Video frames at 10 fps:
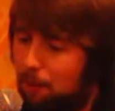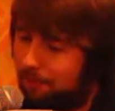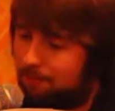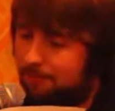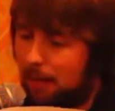
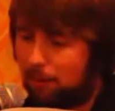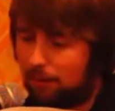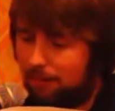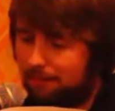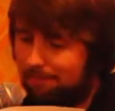Well,
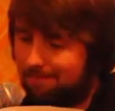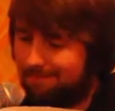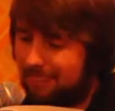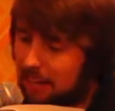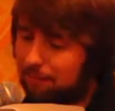
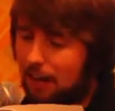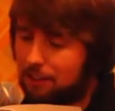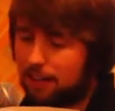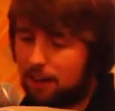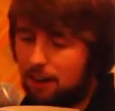they never
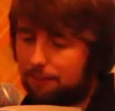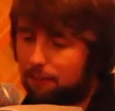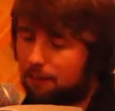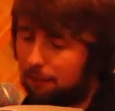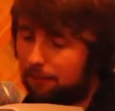actually got off
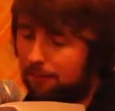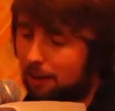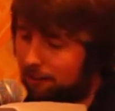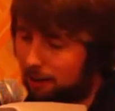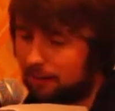the ground.
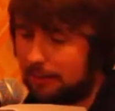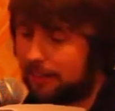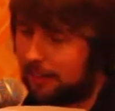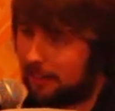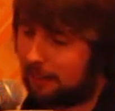Ironically,
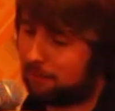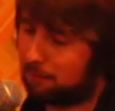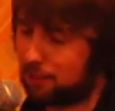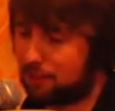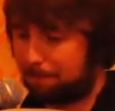they didn't have a
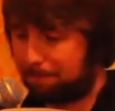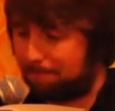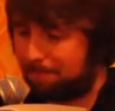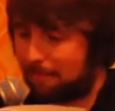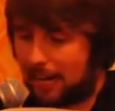spaceship.
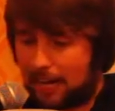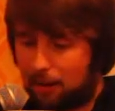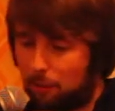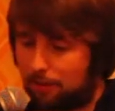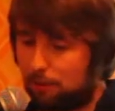they
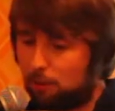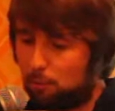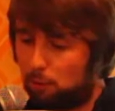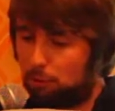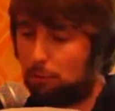had always
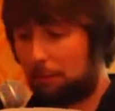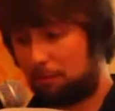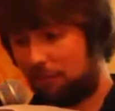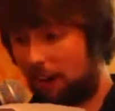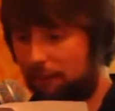assumed one would be
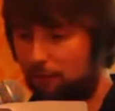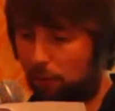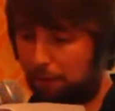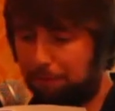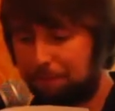provided
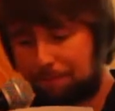for them.